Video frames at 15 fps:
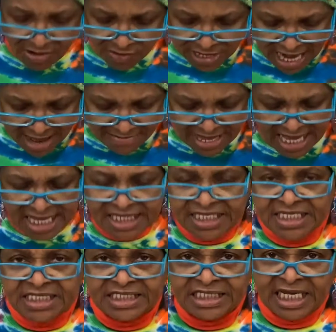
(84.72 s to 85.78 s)
when I made
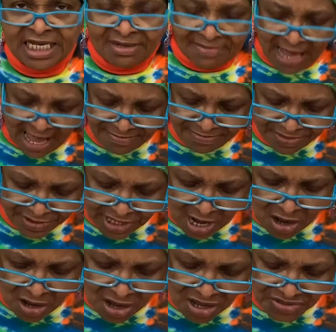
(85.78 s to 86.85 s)
this stamp, I put
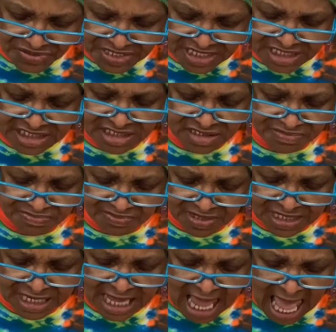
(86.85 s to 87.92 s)
all these
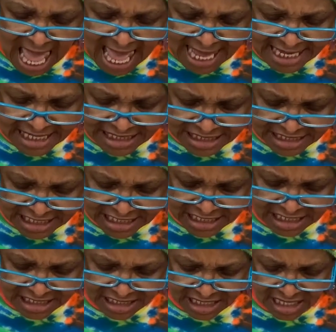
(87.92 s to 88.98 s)
lines in
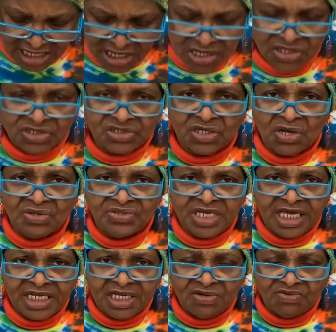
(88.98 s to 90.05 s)
it so
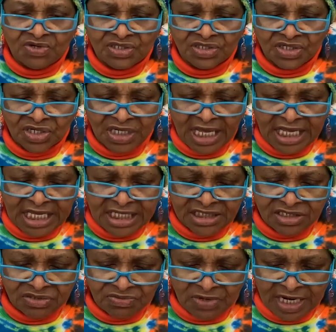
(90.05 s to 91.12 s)
that it would look
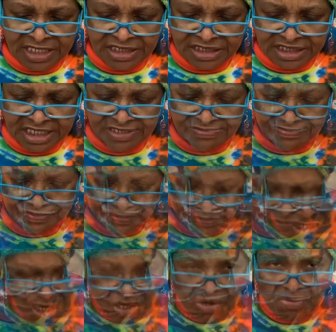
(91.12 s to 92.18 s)
interesting.
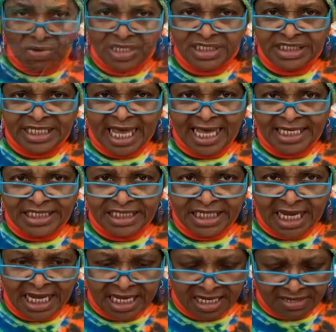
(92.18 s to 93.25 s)
What's that
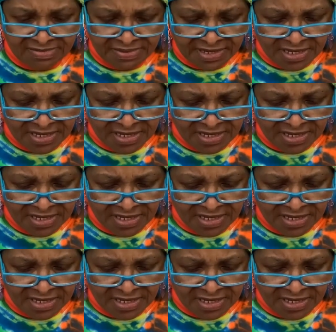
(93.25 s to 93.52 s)
shape?